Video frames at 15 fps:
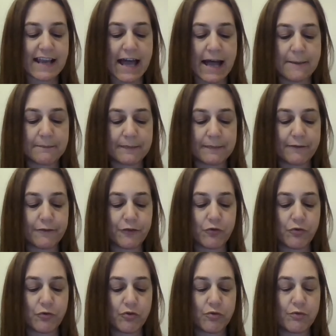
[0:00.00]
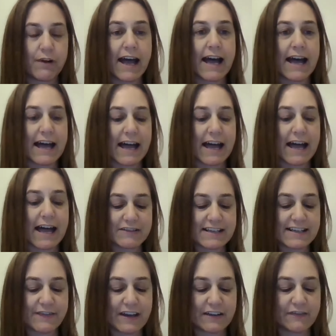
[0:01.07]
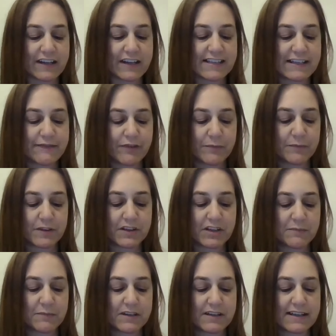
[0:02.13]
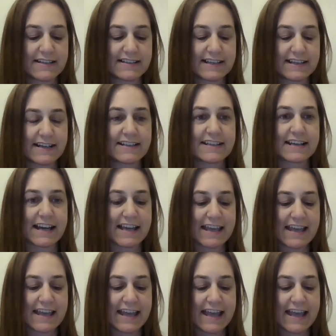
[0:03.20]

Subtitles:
after years of advocacy from the community sector,